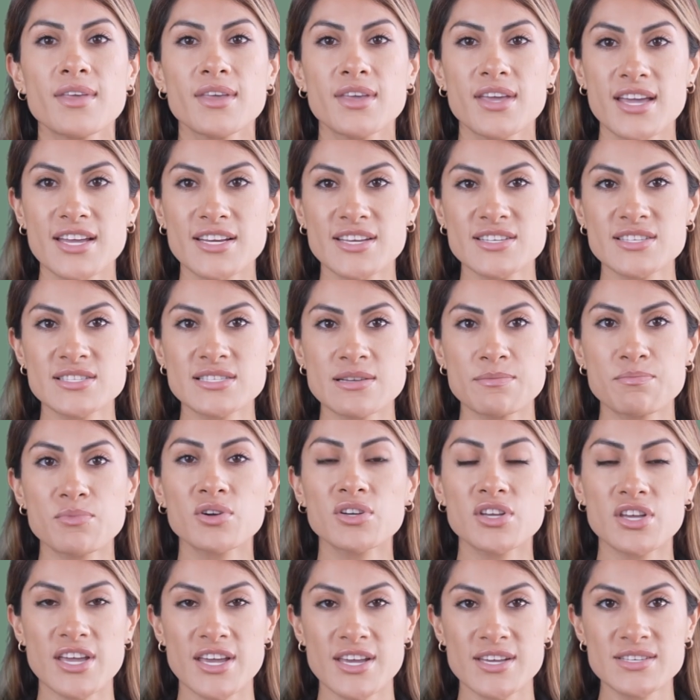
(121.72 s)
In a civil
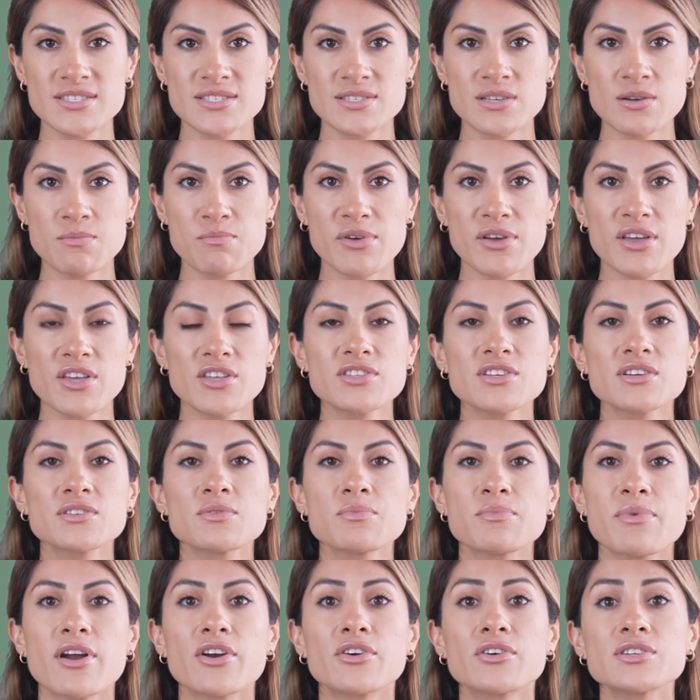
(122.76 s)
case, the plaintiff
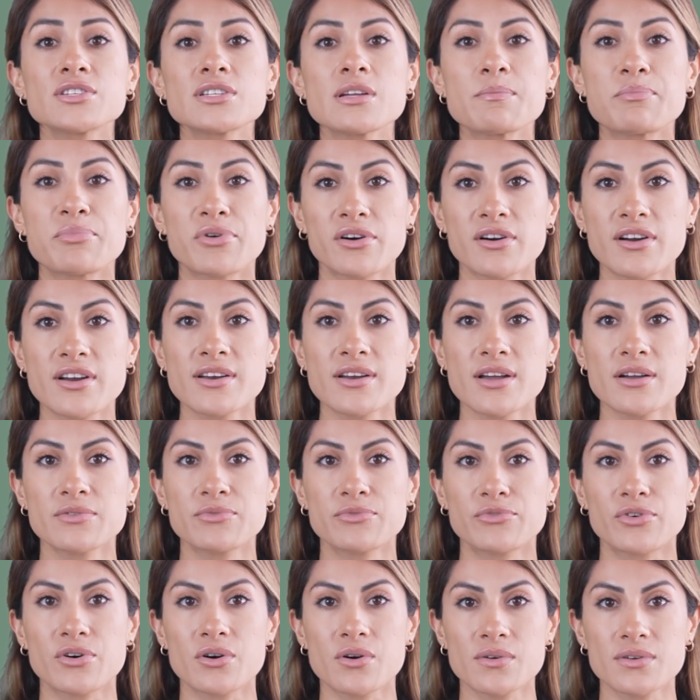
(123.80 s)
bears the burden of
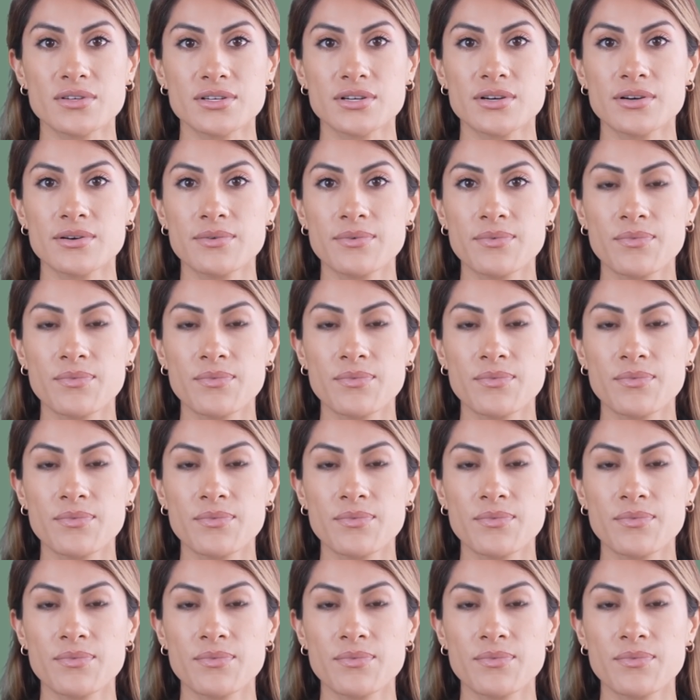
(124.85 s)
proof.